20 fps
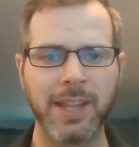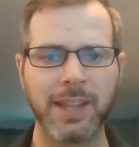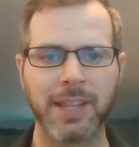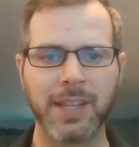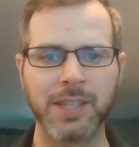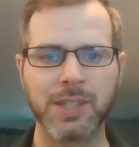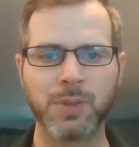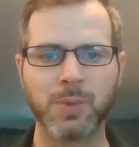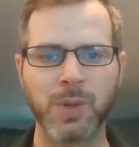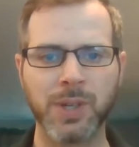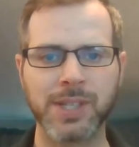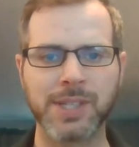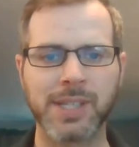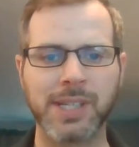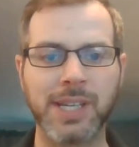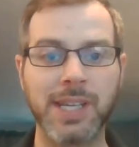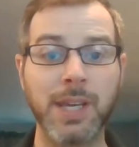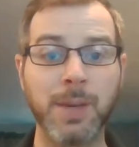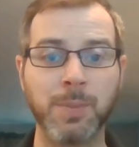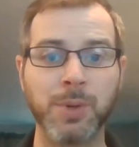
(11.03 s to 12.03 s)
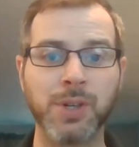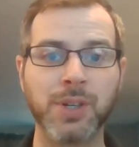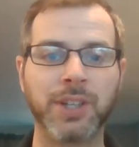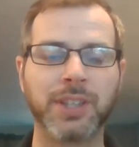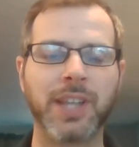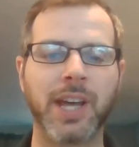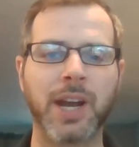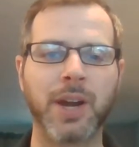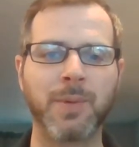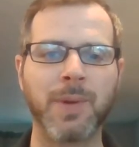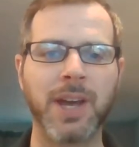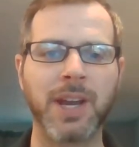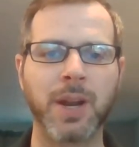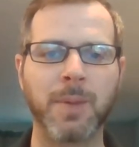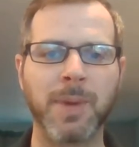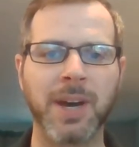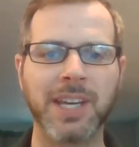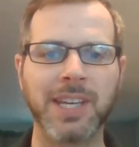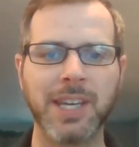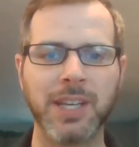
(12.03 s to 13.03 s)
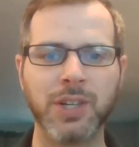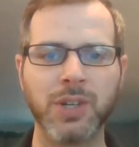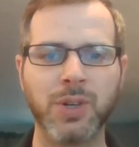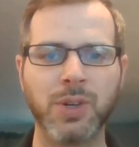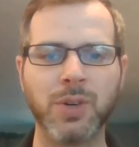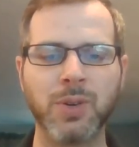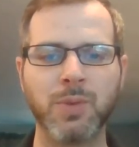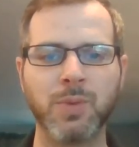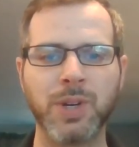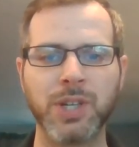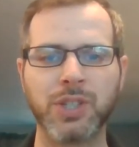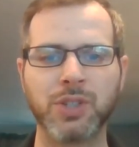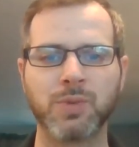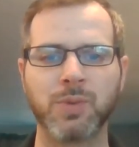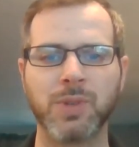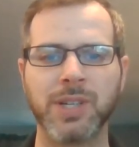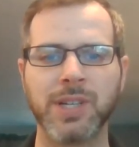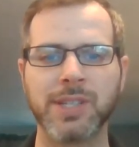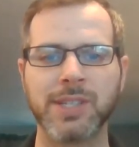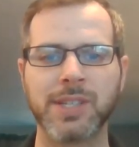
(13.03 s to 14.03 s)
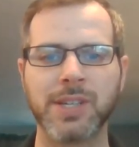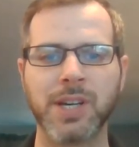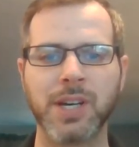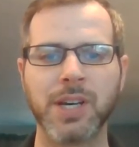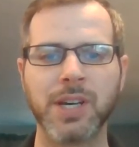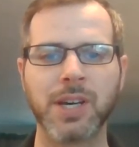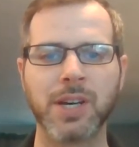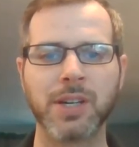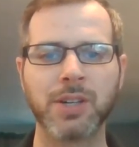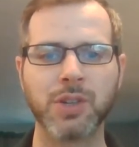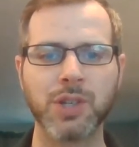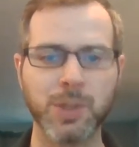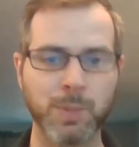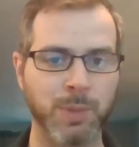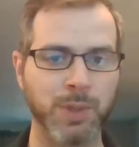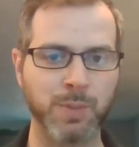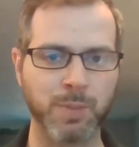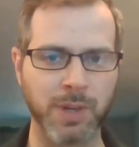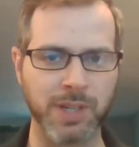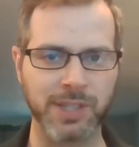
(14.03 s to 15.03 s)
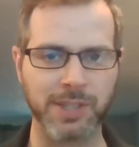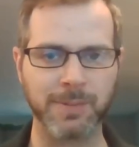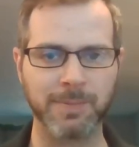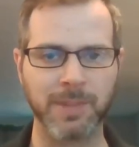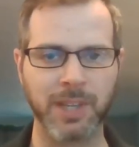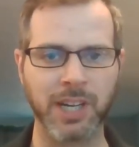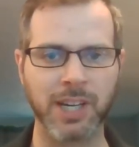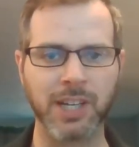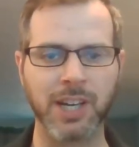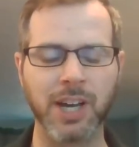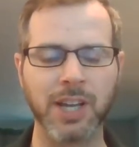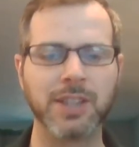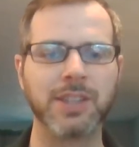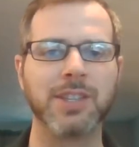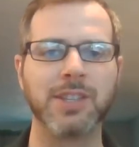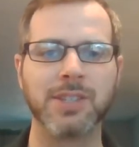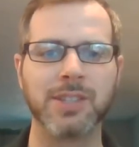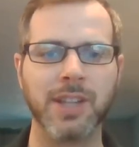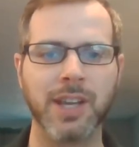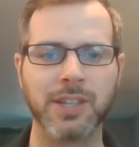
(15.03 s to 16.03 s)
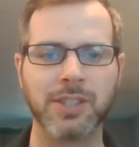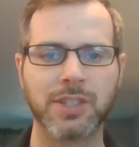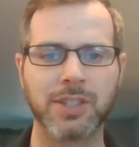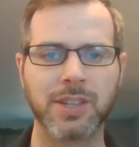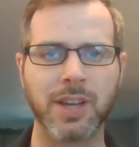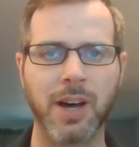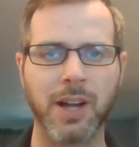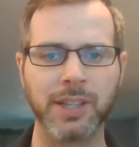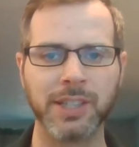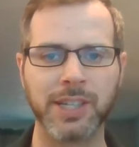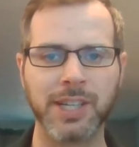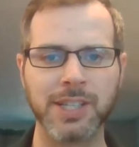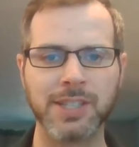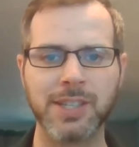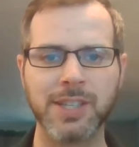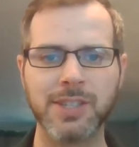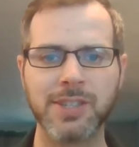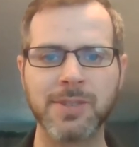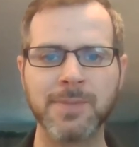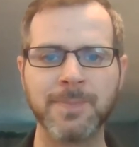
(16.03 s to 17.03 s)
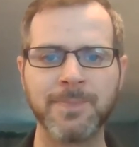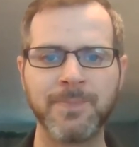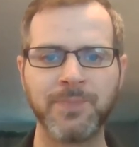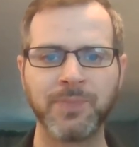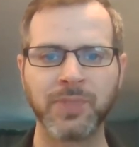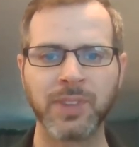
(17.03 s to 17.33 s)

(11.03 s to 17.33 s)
This was an ebook that I read on my Kindle, which was a Christmas present that I got this last holiday season.